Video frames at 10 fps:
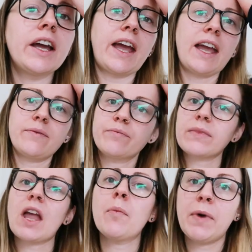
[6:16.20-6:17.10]
Okay,
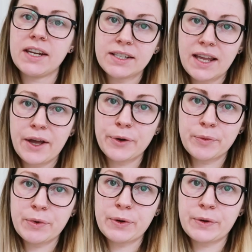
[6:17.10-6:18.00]
I managed to get hold
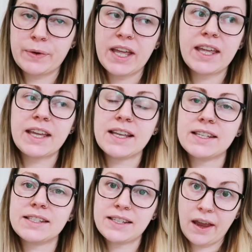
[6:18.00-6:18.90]
of Paul. He
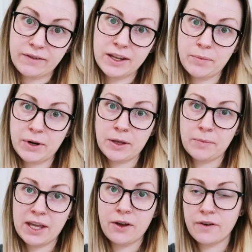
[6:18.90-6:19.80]
is definitely
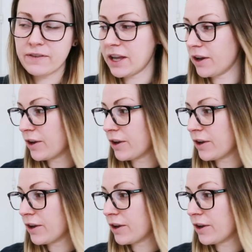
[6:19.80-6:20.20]
bringing me coffee